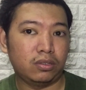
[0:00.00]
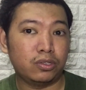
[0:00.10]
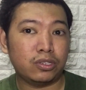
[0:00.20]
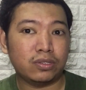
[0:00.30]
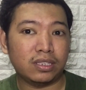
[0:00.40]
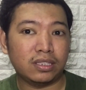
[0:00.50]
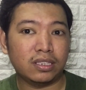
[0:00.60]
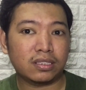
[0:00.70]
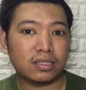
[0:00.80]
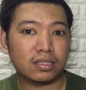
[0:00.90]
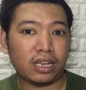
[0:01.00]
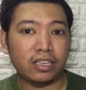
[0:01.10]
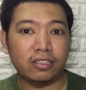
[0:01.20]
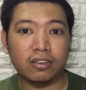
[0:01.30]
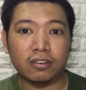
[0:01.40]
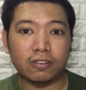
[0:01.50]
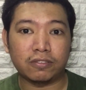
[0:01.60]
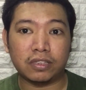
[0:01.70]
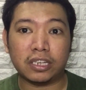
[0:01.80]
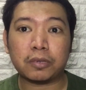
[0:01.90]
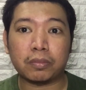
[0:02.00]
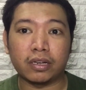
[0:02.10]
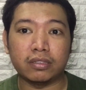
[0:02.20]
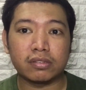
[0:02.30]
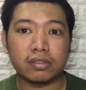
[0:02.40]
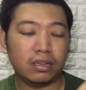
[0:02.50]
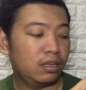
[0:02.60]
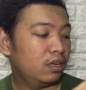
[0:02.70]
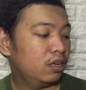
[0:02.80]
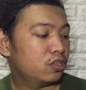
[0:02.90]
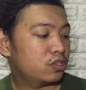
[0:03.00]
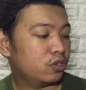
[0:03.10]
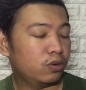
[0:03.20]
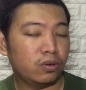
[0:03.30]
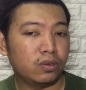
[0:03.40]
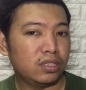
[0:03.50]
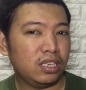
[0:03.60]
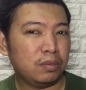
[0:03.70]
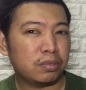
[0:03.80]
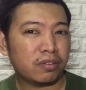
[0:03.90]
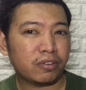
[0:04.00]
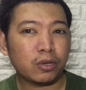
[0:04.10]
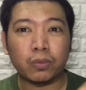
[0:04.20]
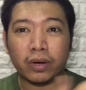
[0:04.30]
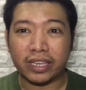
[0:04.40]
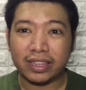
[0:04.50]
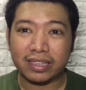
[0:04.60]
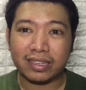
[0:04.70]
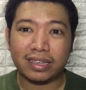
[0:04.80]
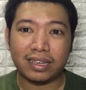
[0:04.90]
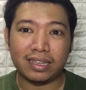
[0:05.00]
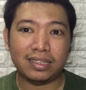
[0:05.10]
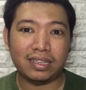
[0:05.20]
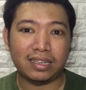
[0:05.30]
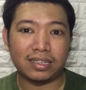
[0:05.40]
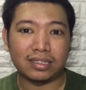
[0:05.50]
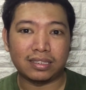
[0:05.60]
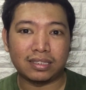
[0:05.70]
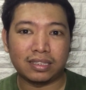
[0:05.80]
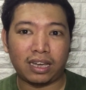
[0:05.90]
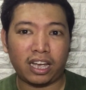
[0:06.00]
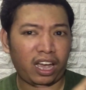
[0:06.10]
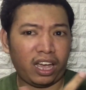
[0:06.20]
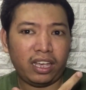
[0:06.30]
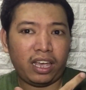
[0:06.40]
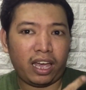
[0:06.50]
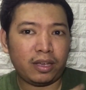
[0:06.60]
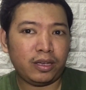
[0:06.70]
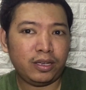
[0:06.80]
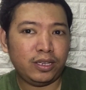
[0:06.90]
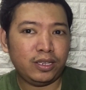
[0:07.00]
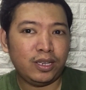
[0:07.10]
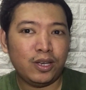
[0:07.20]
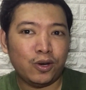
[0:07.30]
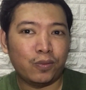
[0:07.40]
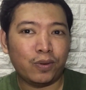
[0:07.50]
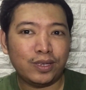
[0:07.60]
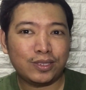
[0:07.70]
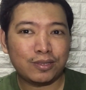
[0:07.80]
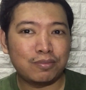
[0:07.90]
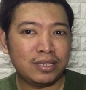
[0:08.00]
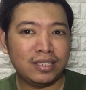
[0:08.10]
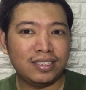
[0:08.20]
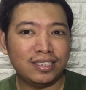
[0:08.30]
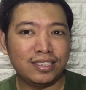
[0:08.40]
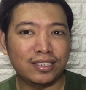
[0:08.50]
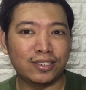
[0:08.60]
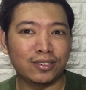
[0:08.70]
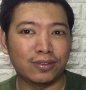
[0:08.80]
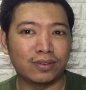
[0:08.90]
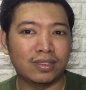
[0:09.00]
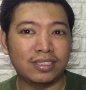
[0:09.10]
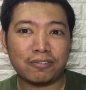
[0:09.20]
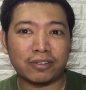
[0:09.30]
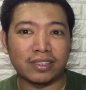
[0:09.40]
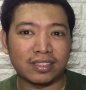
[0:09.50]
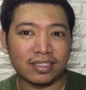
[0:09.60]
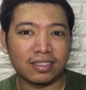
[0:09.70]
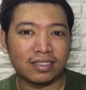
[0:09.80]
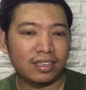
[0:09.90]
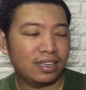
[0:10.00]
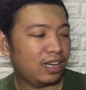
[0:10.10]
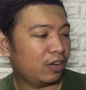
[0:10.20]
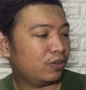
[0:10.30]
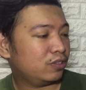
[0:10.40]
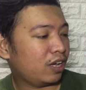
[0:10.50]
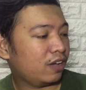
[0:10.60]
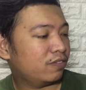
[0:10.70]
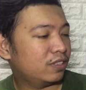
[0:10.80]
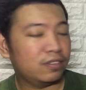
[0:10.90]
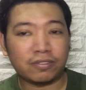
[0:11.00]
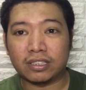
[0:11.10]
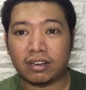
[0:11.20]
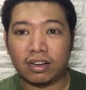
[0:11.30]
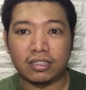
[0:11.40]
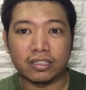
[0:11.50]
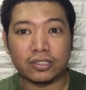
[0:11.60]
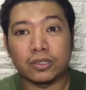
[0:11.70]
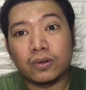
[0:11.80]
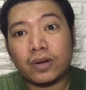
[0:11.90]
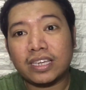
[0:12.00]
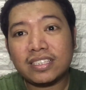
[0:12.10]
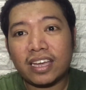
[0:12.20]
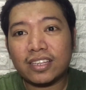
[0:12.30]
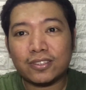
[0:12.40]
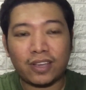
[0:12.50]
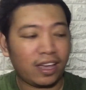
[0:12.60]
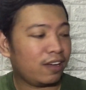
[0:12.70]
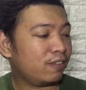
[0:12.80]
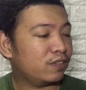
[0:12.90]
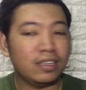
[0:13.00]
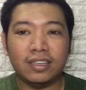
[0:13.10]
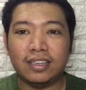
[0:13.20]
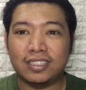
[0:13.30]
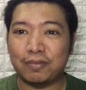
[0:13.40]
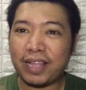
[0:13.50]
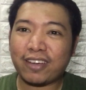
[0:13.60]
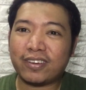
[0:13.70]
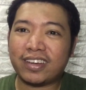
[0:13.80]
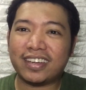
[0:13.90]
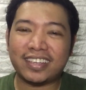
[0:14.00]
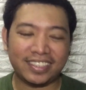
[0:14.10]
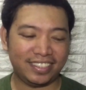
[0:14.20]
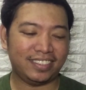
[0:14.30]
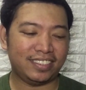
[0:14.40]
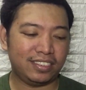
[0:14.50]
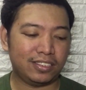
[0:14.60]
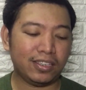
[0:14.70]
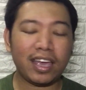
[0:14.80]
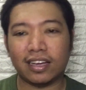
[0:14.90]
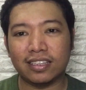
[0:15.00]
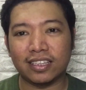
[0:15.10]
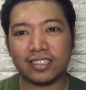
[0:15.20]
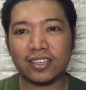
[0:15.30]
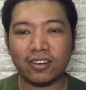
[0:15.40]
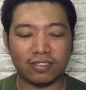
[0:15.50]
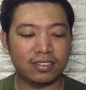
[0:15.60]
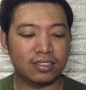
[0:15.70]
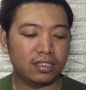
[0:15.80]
who's using this kind of earpods. So they prefer white, and then I want to be, you know, different. I want to have a different color. So I decided to have the black one. So yeah, let's go.